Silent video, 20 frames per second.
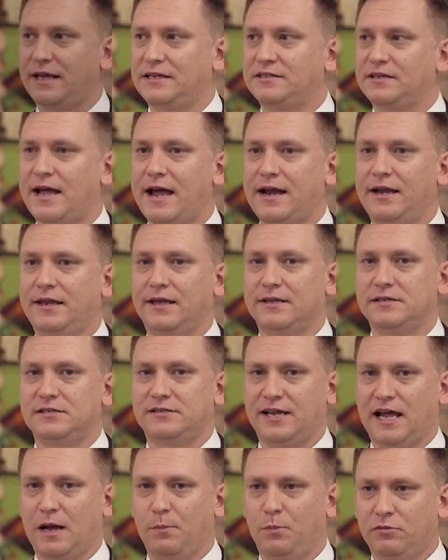Anxiety is
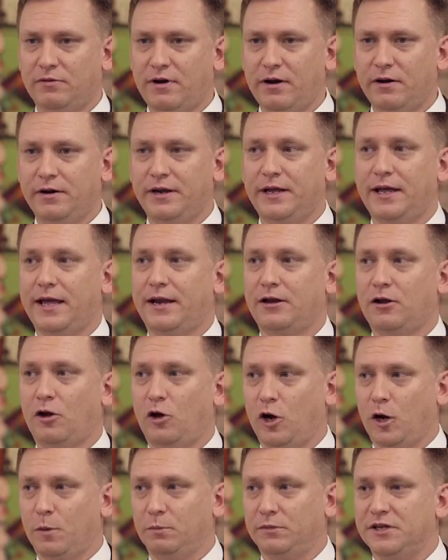temporary and
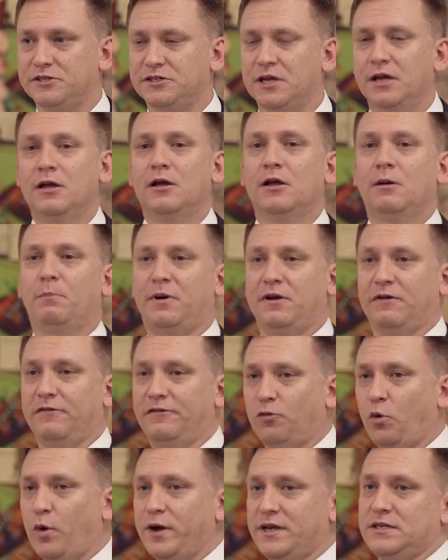harmless, but
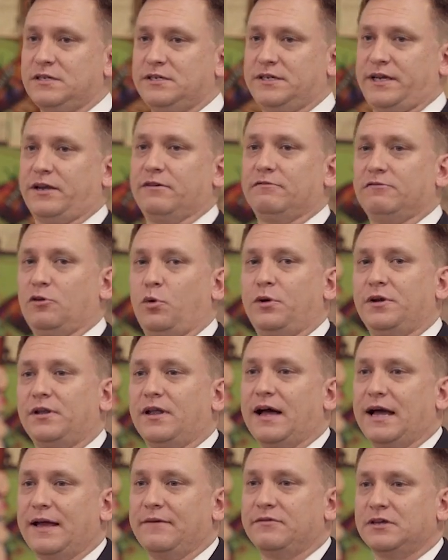avoidance can ruin
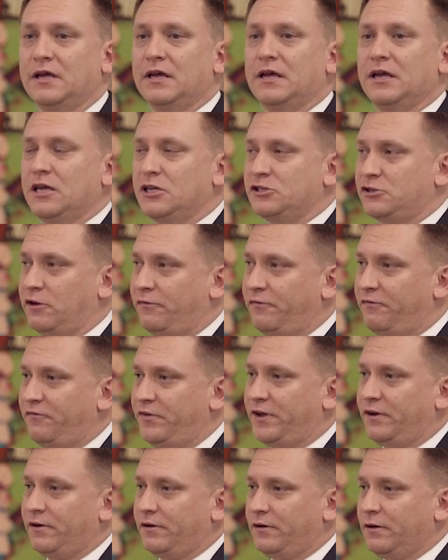lives. So
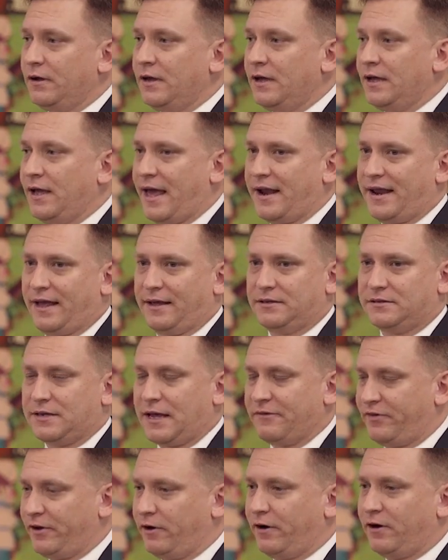fear and
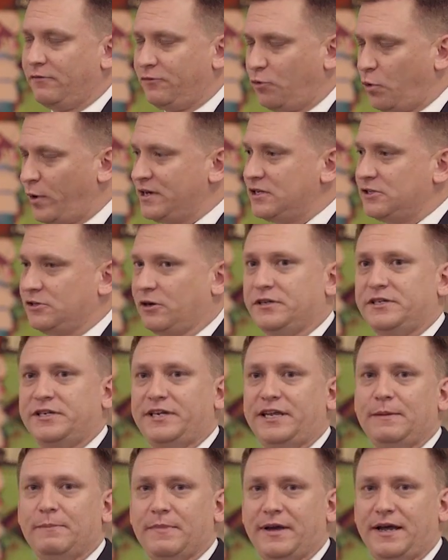avoidance are
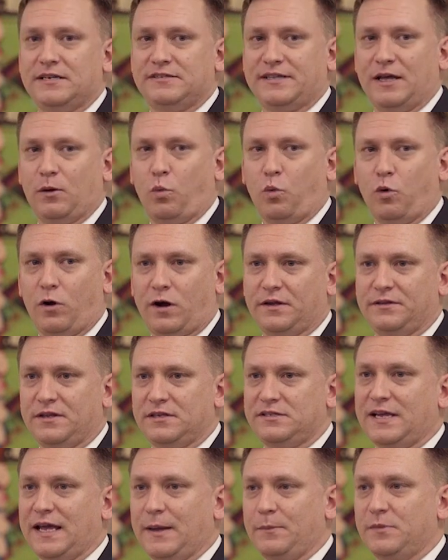teammates. They work on
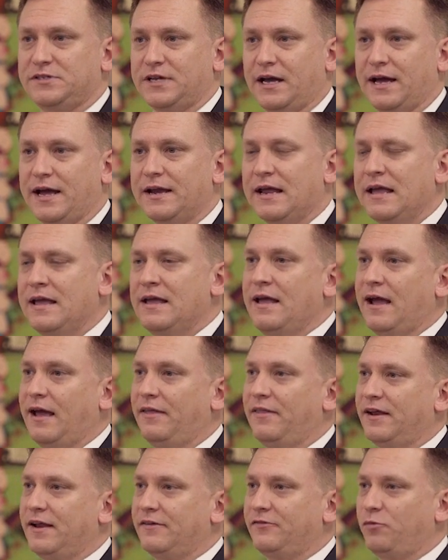the same side,
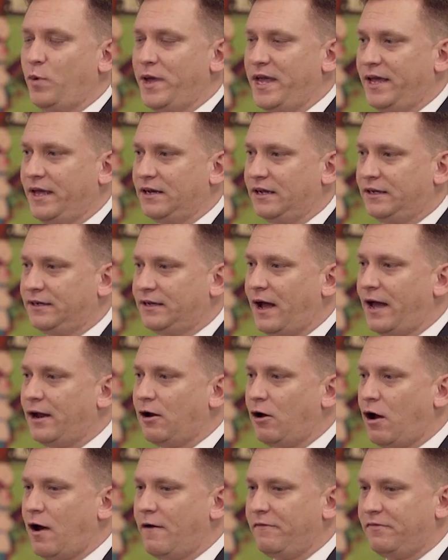and that if we can
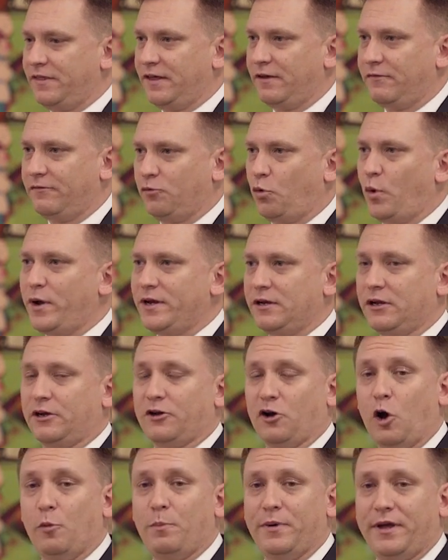cut off the avoidant
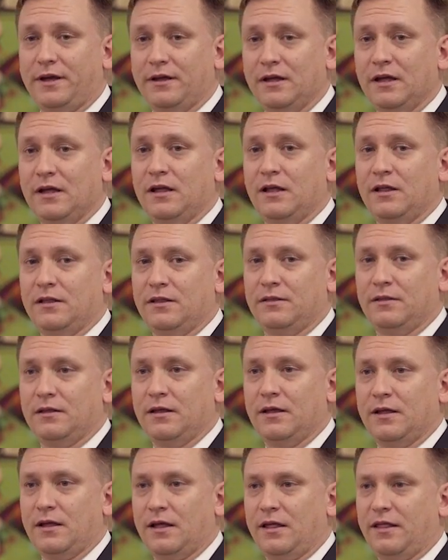coping,
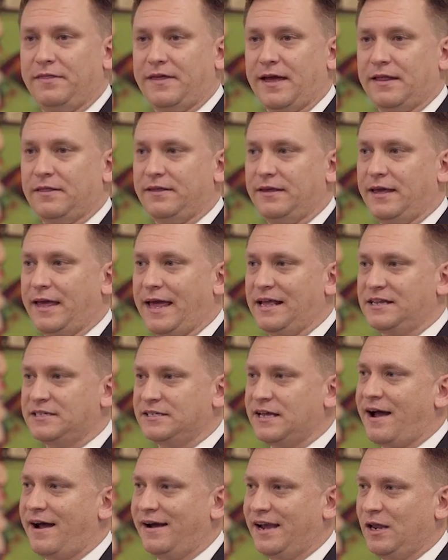then the
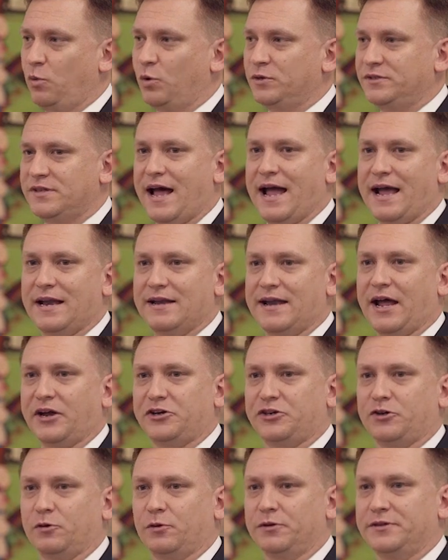anxiety will die a
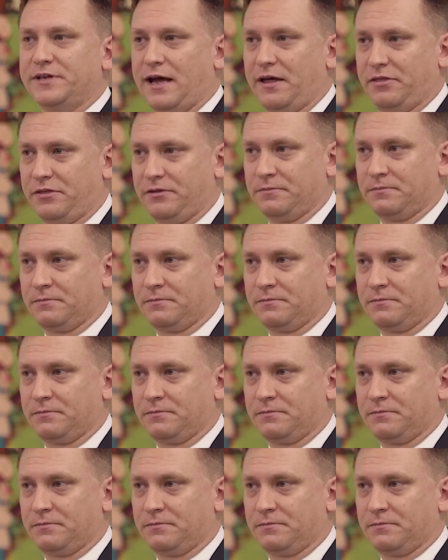natural death.